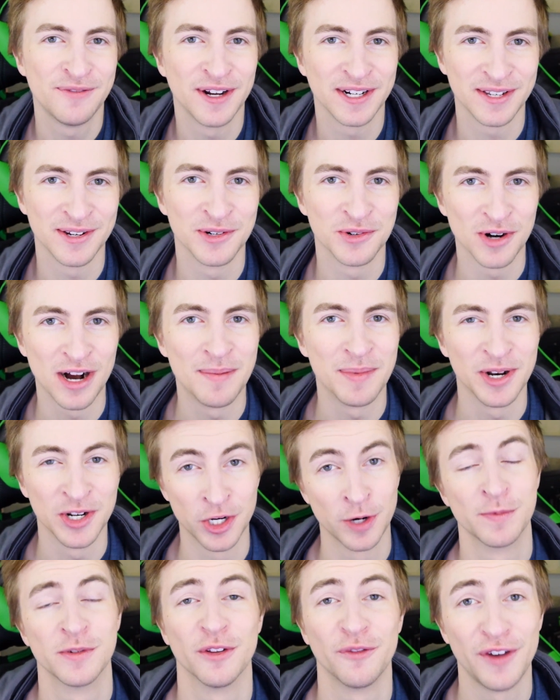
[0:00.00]
Effect Andromeda in
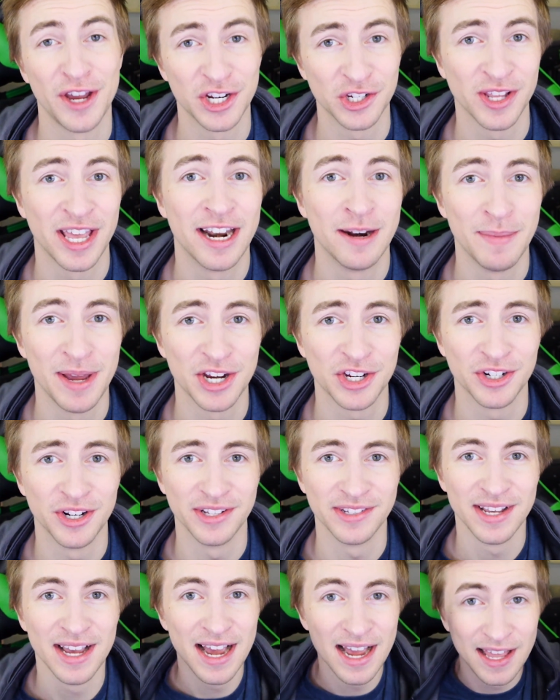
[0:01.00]
terms of the facial animation
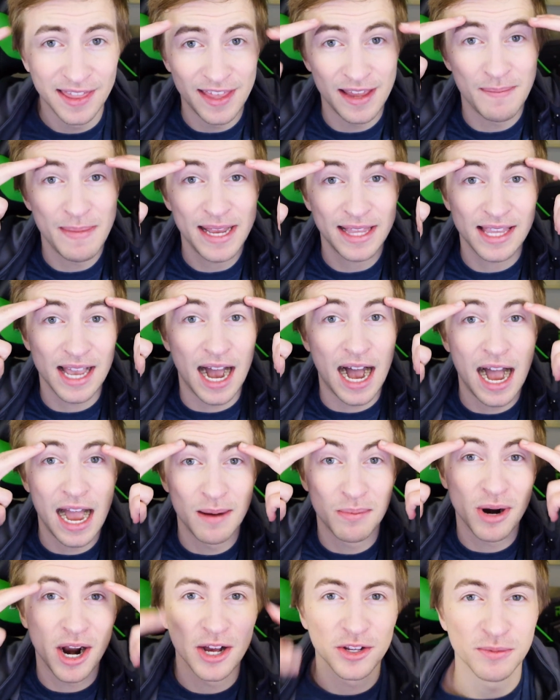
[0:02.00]
is they make the
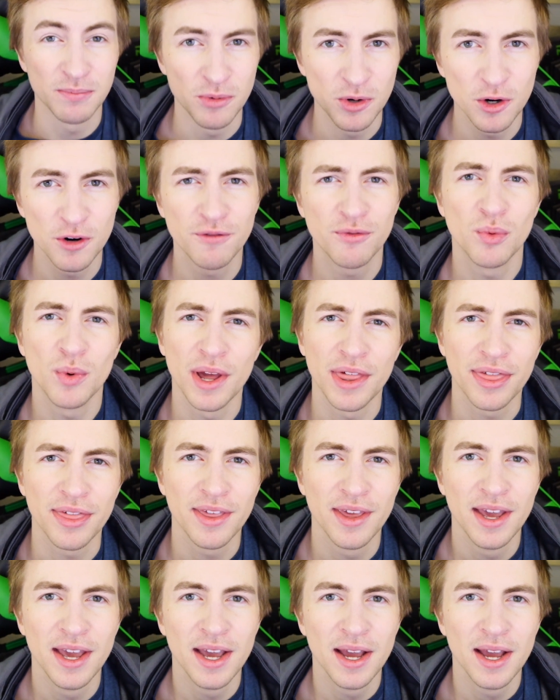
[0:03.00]
eyebrows move with